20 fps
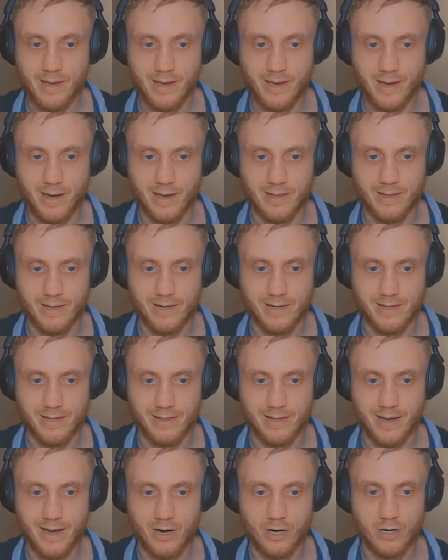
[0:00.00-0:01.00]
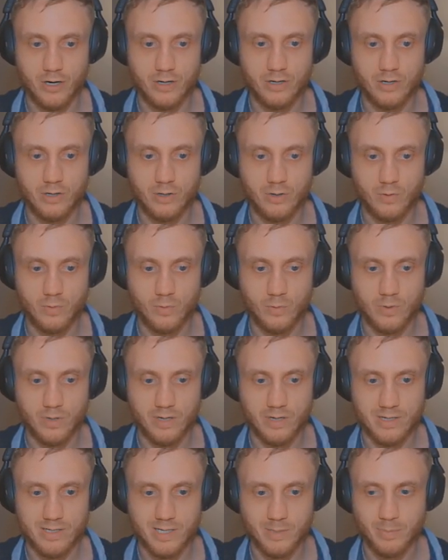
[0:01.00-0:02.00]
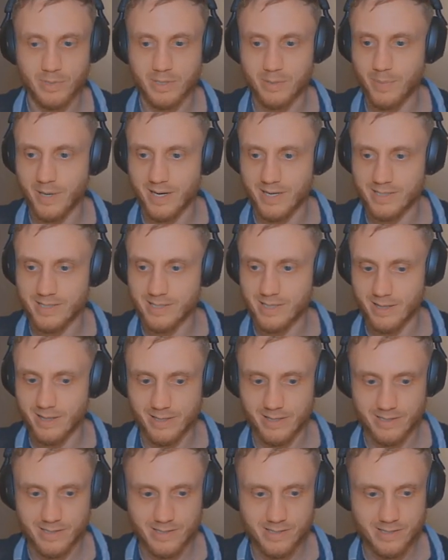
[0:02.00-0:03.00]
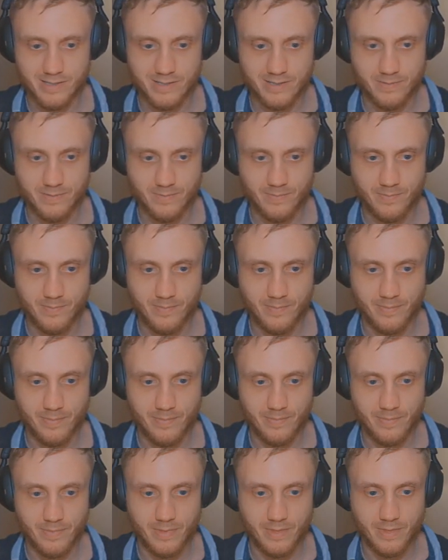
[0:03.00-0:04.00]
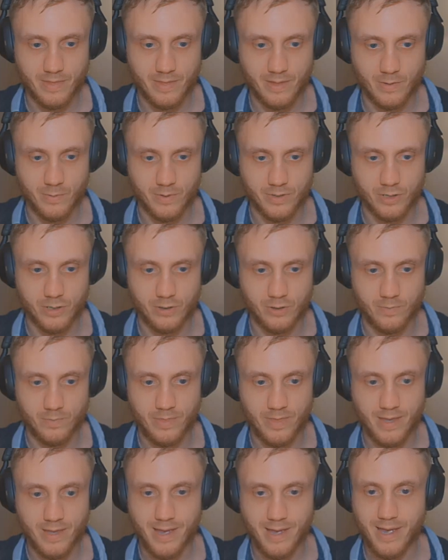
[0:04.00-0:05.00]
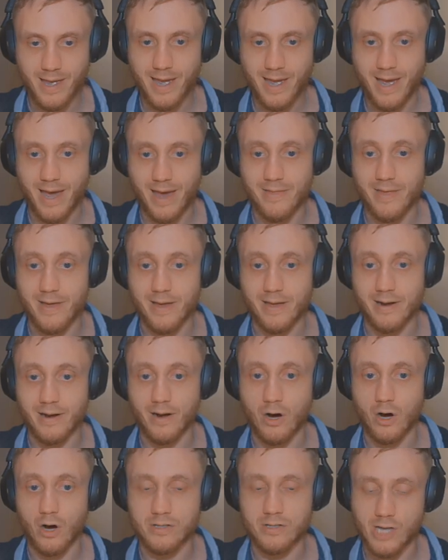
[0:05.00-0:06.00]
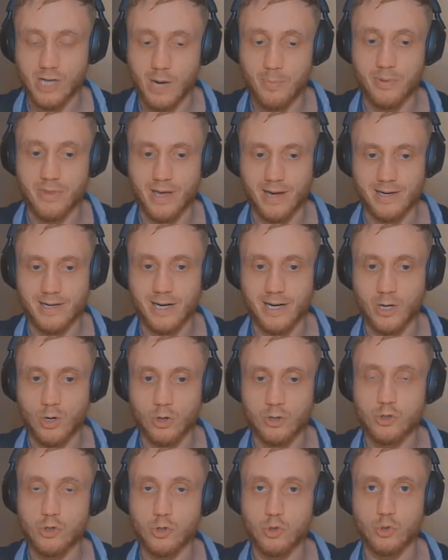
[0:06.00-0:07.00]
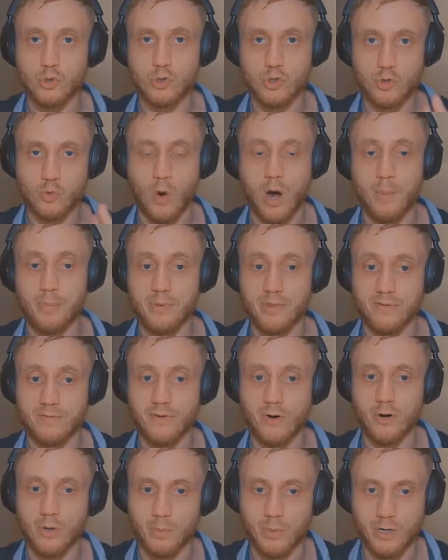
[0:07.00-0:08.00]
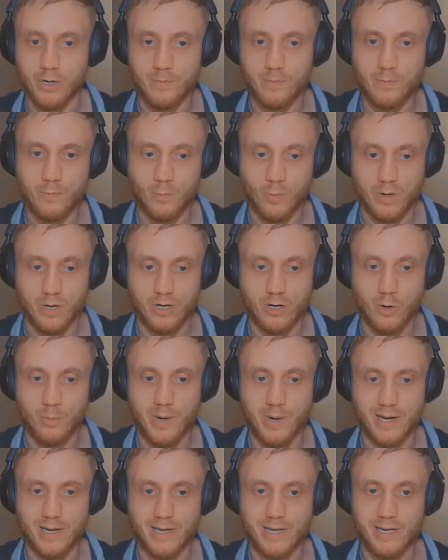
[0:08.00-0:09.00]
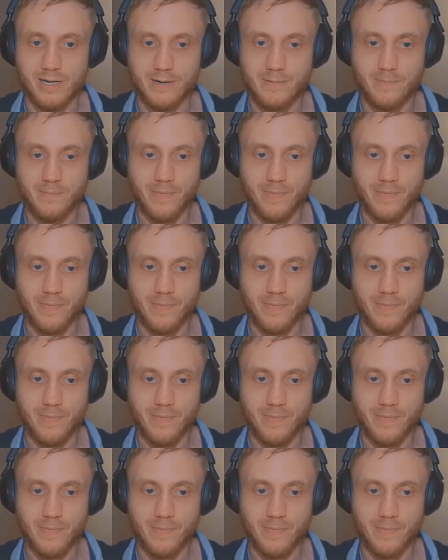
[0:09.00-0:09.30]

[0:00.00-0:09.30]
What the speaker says: And then in the header, we're going to simply paste this. There we go. And then on top of that, in order to swap the phone number, we're going to go back in